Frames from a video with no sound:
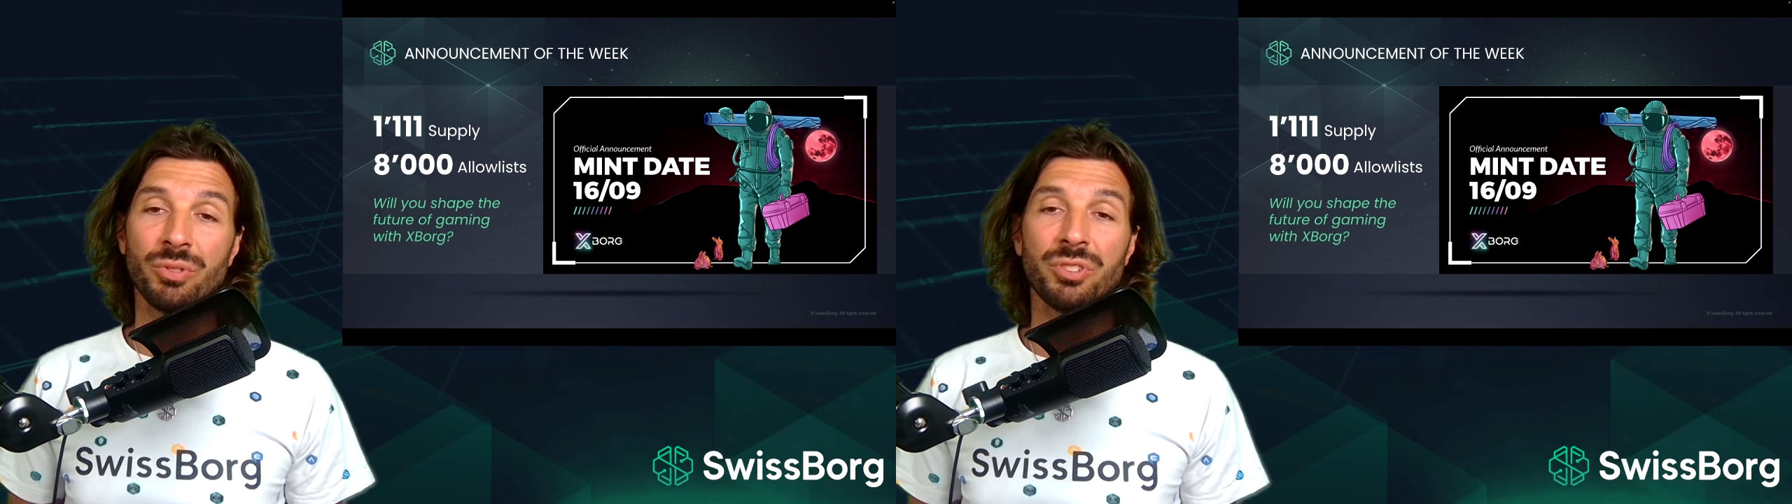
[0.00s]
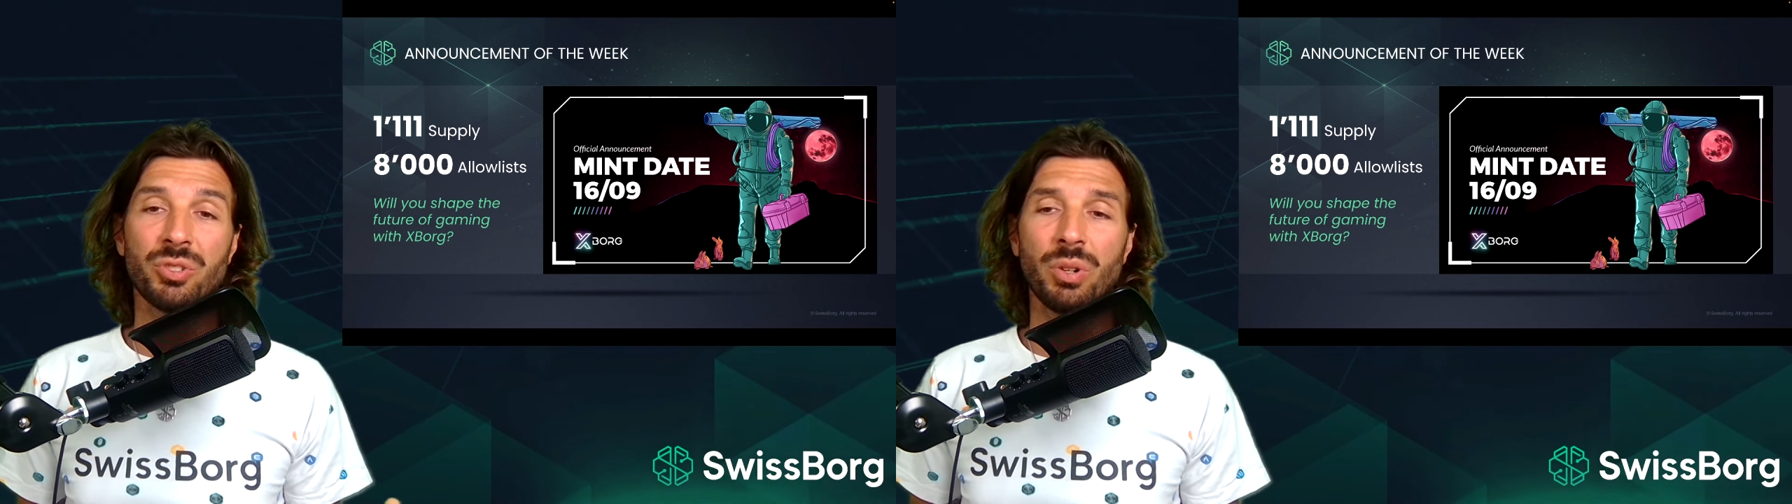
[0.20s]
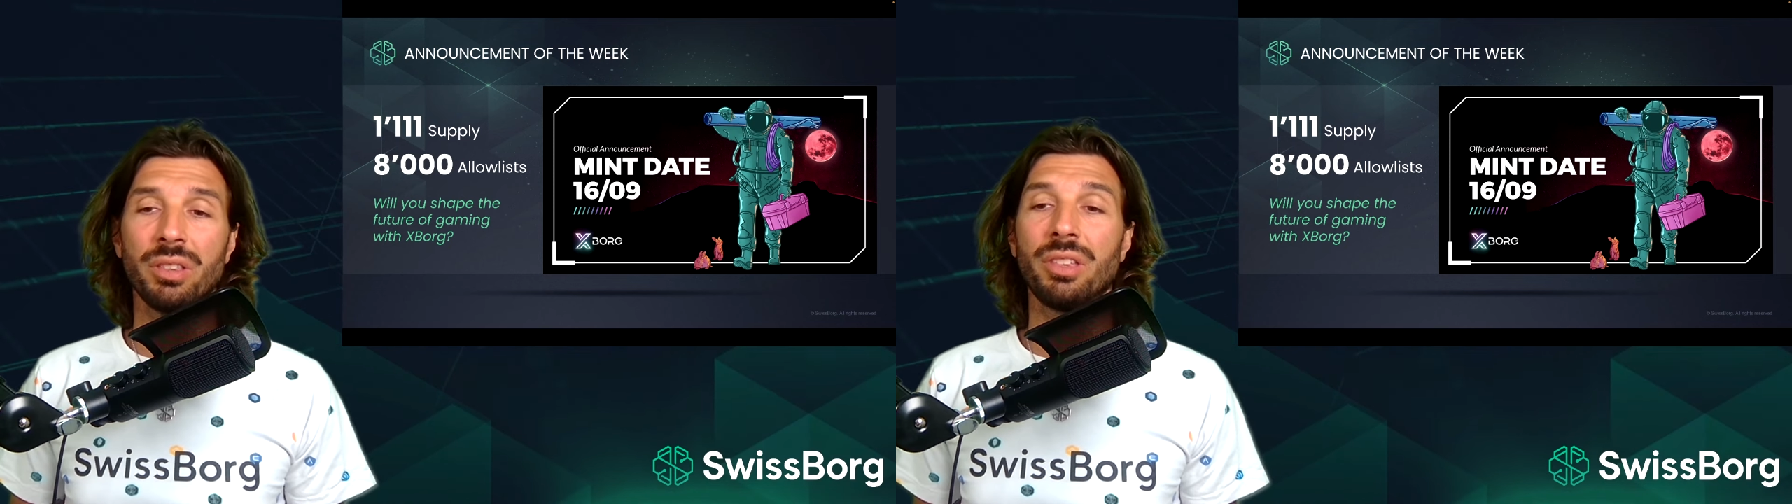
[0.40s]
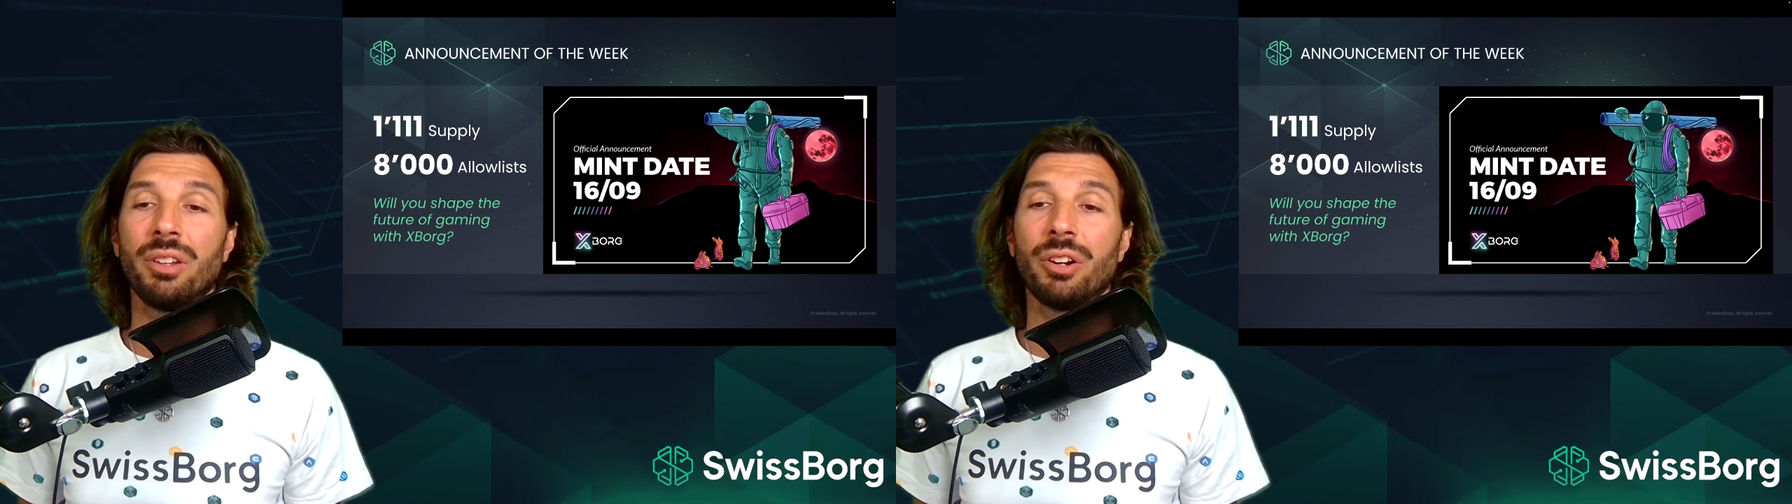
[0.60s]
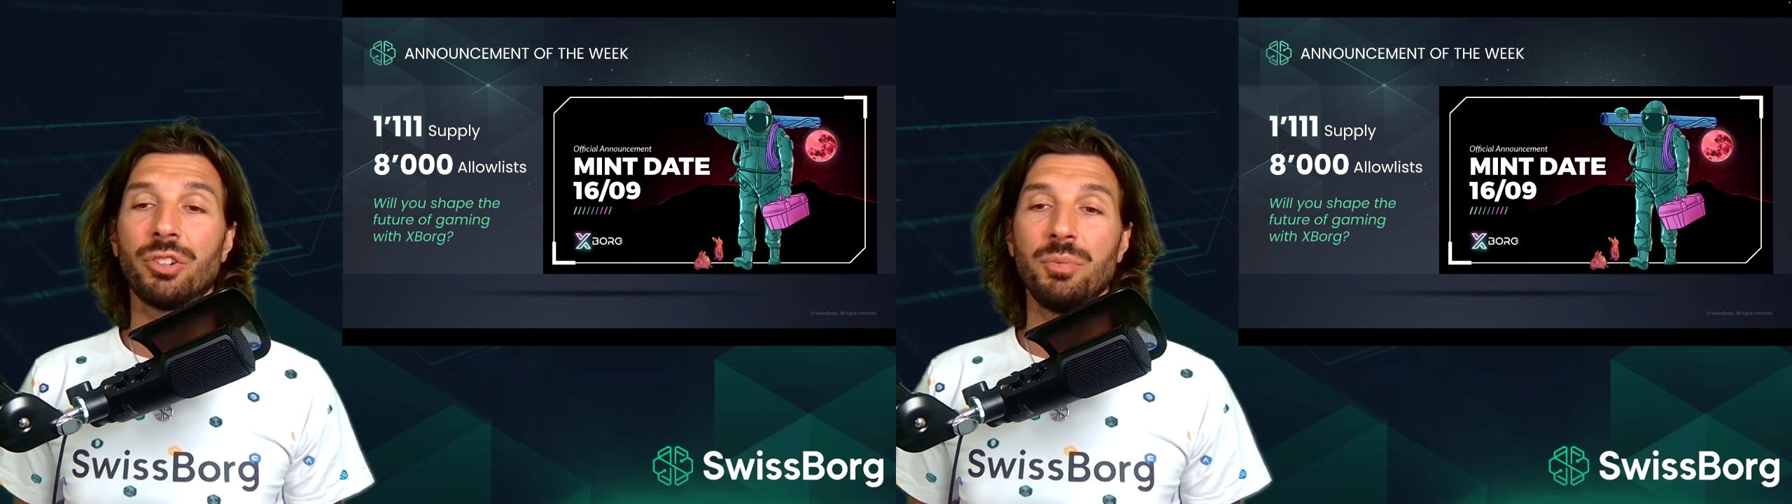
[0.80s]
to strengthen
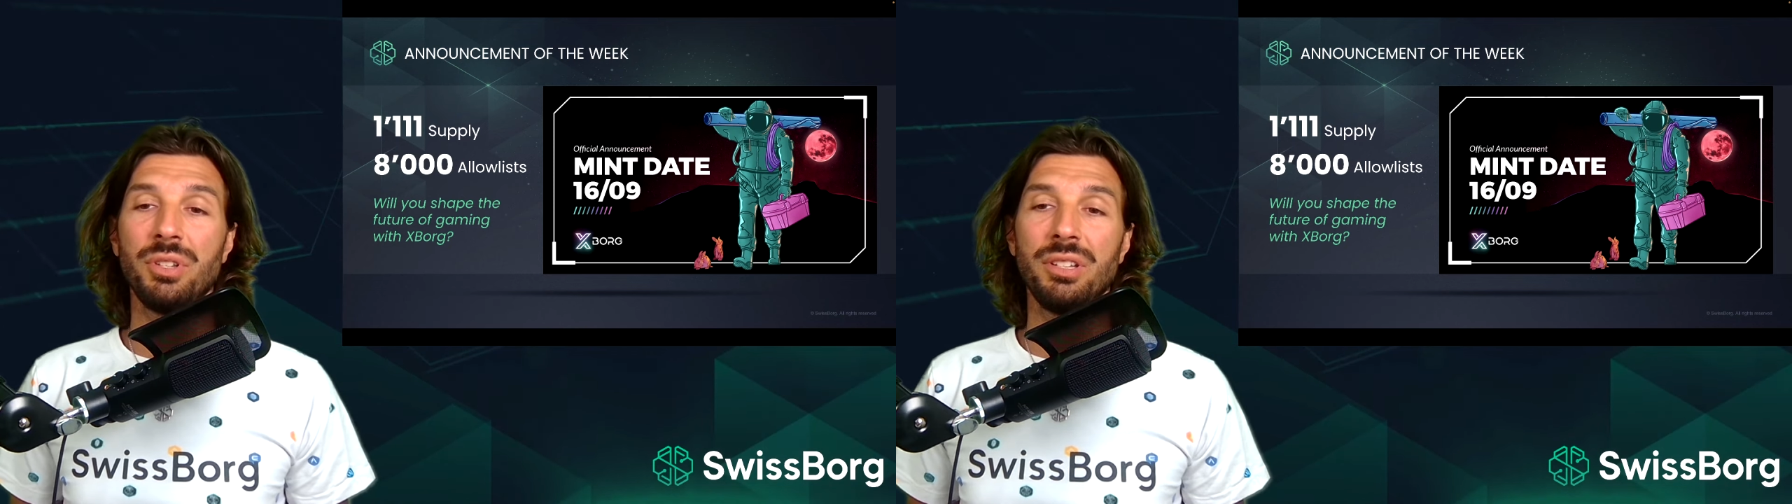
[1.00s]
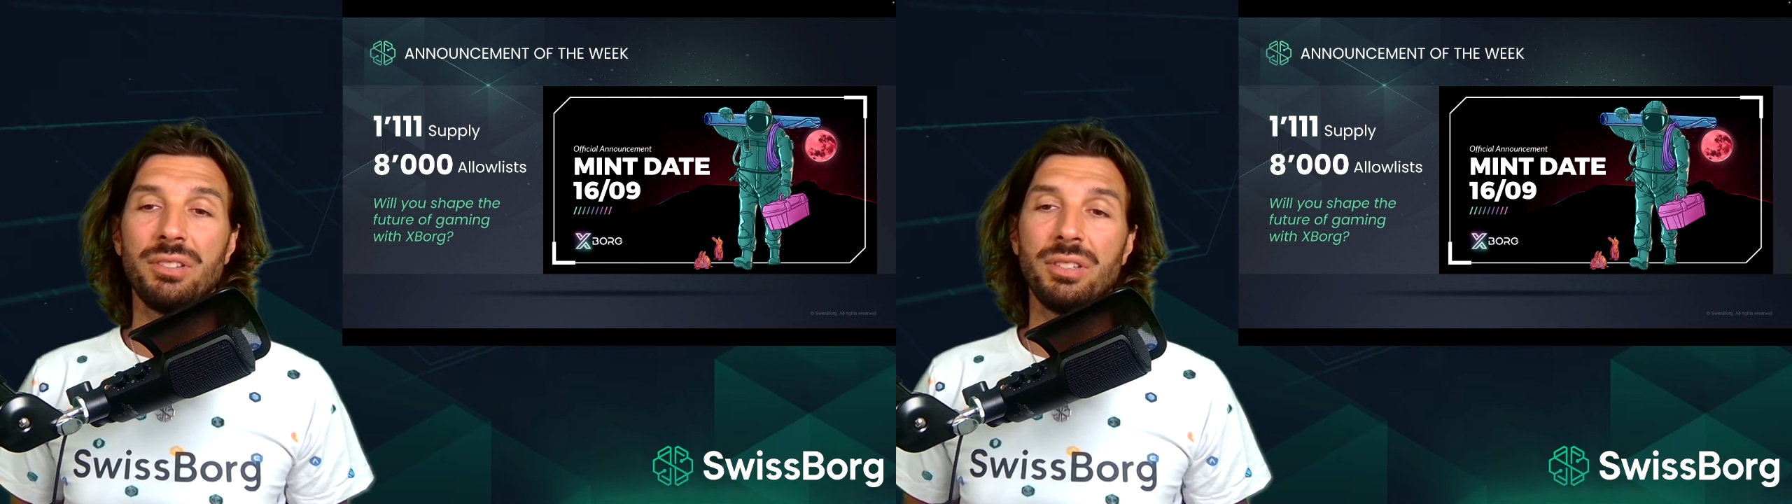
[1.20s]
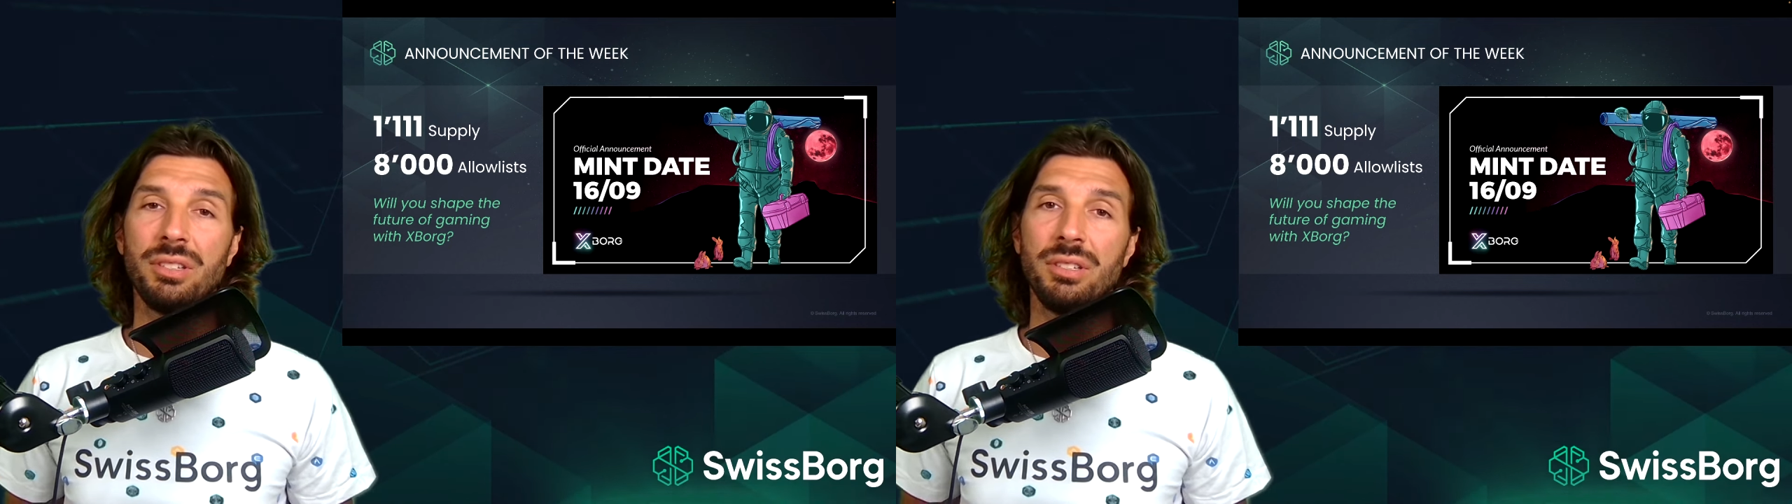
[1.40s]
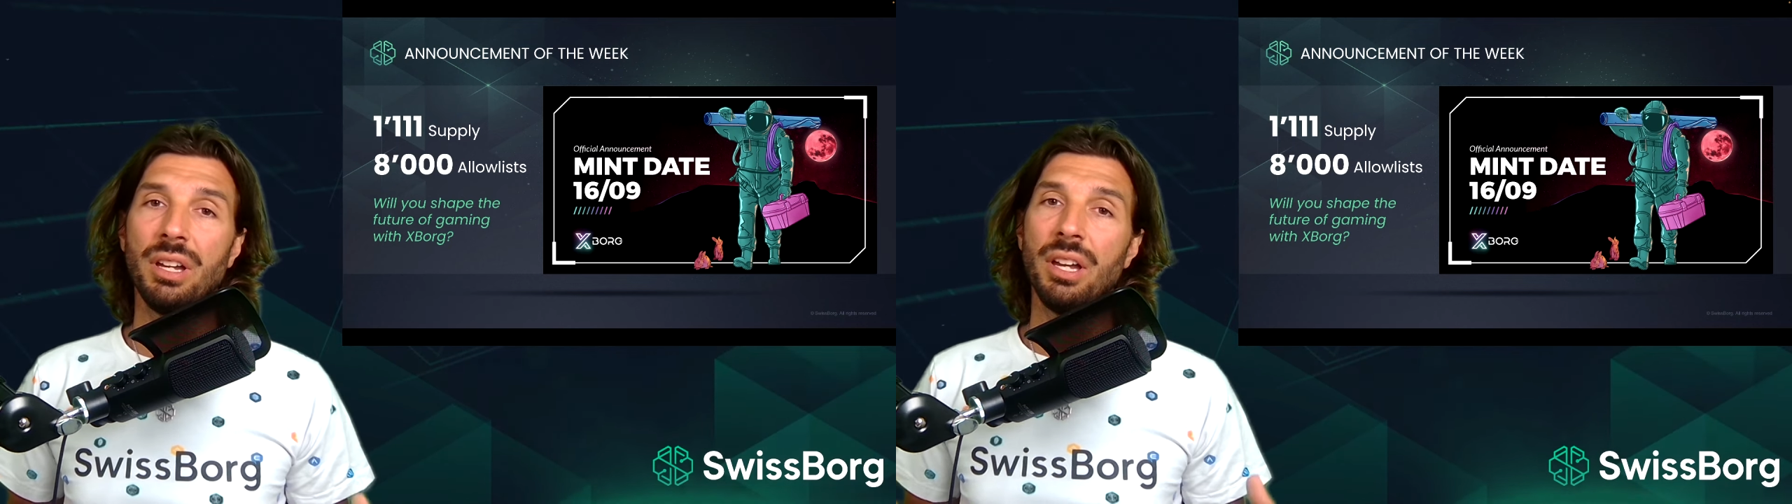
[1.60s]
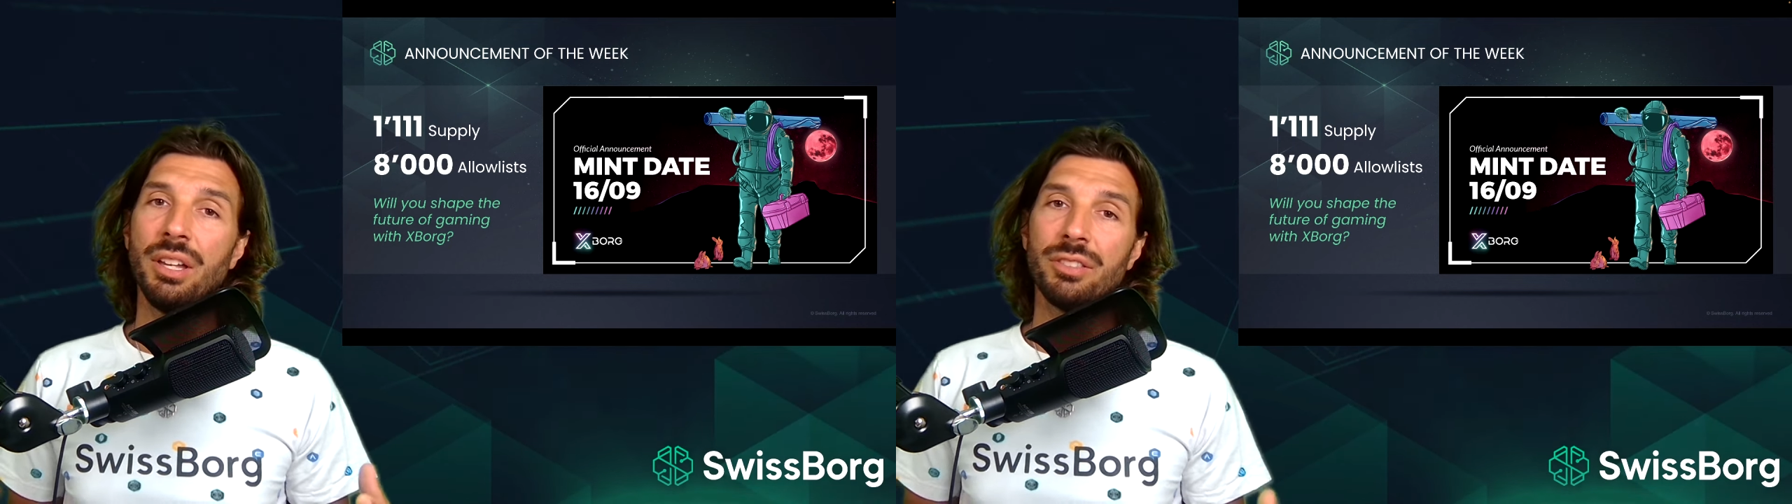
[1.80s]
our community,